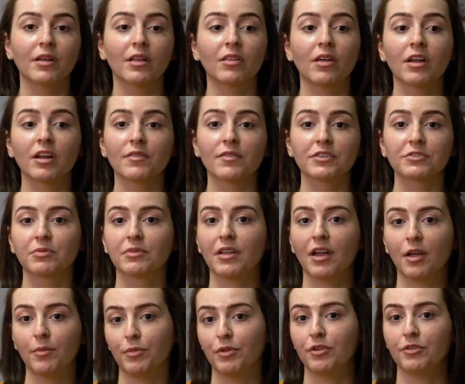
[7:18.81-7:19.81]
a lot of us
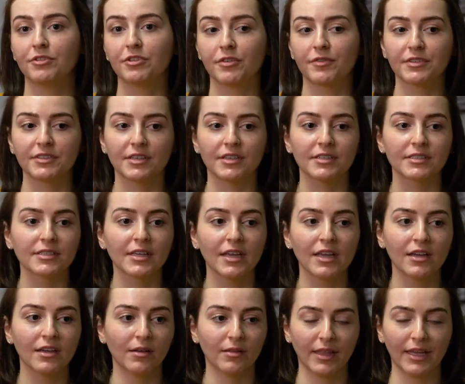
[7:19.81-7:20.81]
rely on beauty services,
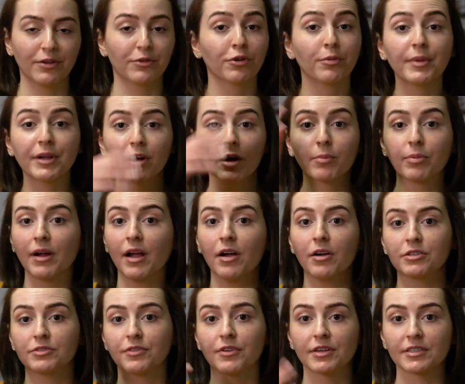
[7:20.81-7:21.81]
like grooming our
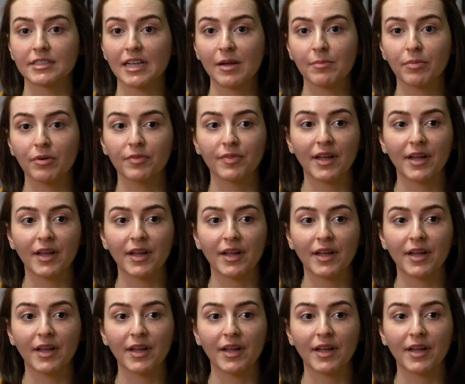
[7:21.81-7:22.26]
brows, for example.